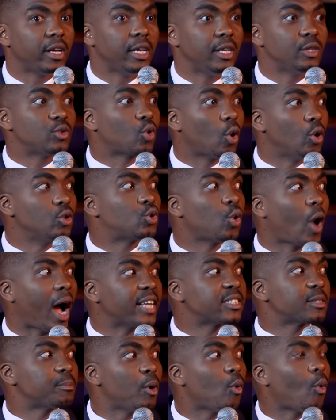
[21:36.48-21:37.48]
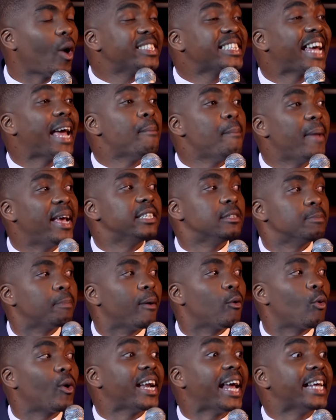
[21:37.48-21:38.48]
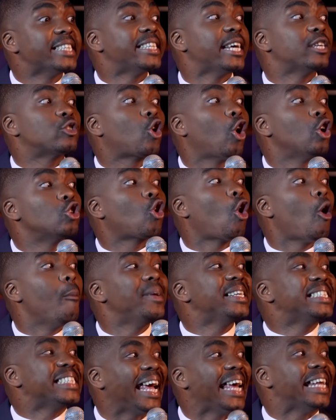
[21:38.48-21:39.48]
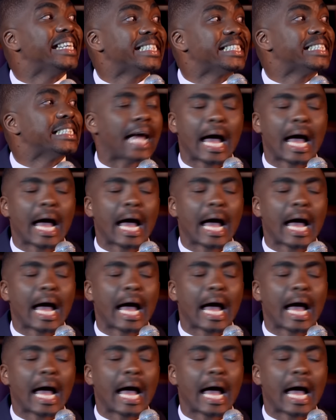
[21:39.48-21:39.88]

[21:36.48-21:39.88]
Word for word: He's going to ask me what I meant, but when I said concomitant.